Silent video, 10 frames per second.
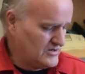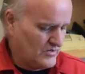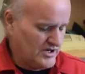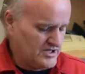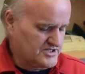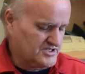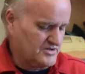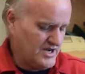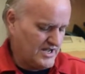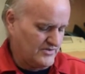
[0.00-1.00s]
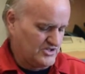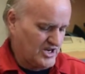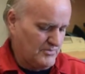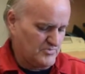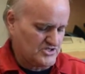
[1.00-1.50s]
We also have a
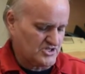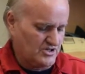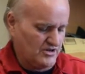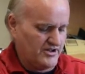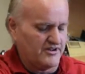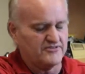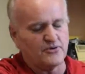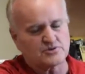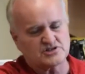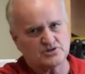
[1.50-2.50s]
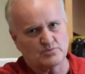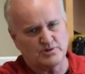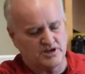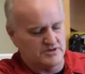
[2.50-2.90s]
type that's called a Forstner Bit.